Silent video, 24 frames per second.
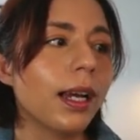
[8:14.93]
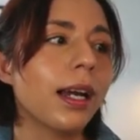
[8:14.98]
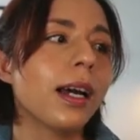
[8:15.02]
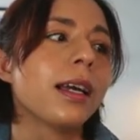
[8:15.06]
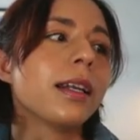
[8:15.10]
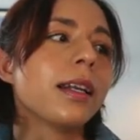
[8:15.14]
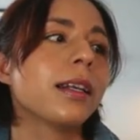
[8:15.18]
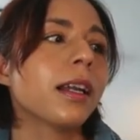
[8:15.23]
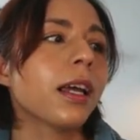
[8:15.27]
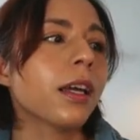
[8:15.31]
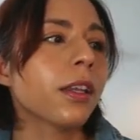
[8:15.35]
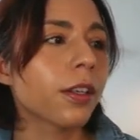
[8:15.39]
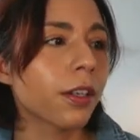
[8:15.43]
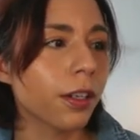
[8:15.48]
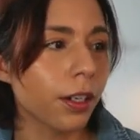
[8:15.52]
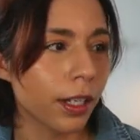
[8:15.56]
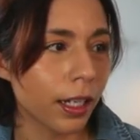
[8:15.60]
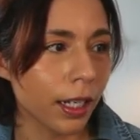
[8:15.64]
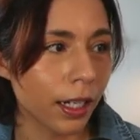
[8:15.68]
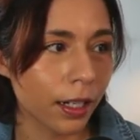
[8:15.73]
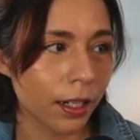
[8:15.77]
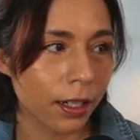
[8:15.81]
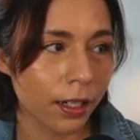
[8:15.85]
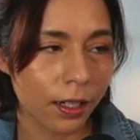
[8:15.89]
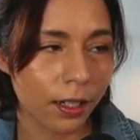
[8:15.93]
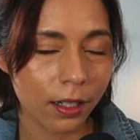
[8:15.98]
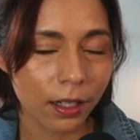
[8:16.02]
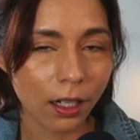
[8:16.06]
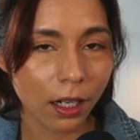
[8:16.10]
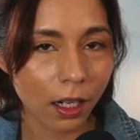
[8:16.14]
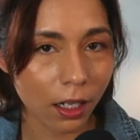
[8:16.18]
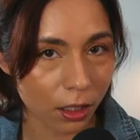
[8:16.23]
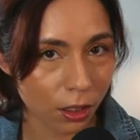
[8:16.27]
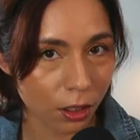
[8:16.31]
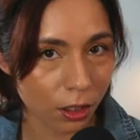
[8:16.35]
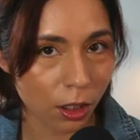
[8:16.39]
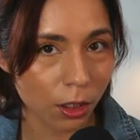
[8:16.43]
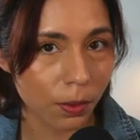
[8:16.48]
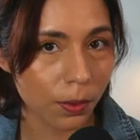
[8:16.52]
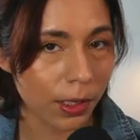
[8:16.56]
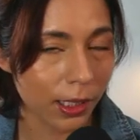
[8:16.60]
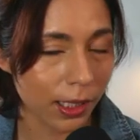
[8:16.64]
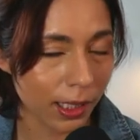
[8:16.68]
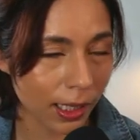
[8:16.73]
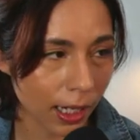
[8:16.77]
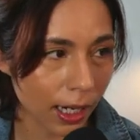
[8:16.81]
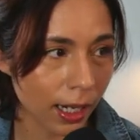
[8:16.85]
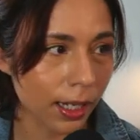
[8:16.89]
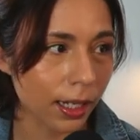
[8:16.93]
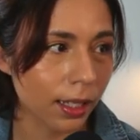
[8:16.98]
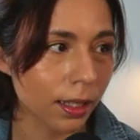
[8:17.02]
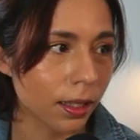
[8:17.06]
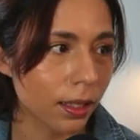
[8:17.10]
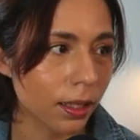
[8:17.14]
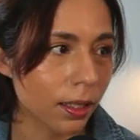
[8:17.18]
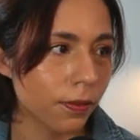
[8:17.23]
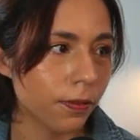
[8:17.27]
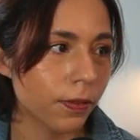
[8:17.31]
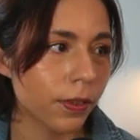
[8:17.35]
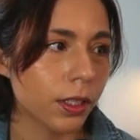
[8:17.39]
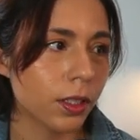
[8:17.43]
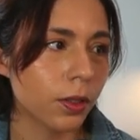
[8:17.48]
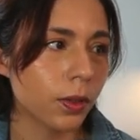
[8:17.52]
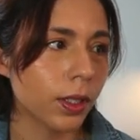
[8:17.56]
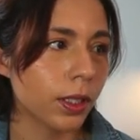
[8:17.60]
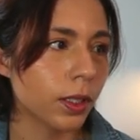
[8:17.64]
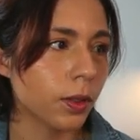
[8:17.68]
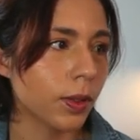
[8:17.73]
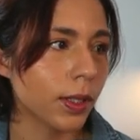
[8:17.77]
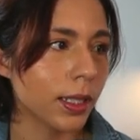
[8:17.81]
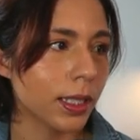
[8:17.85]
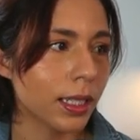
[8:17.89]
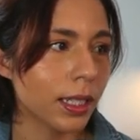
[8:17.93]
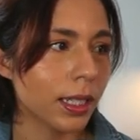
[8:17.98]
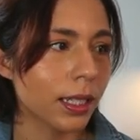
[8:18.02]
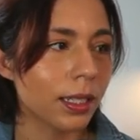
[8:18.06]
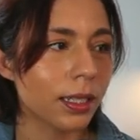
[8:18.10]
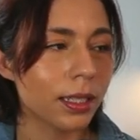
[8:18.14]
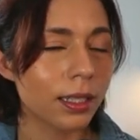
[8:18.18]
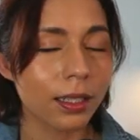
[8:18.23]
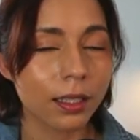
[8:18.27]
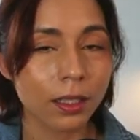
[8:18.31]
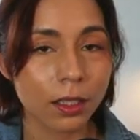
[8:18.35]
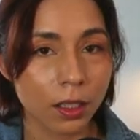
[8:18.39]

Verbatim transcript: another year, October 9th for 2026,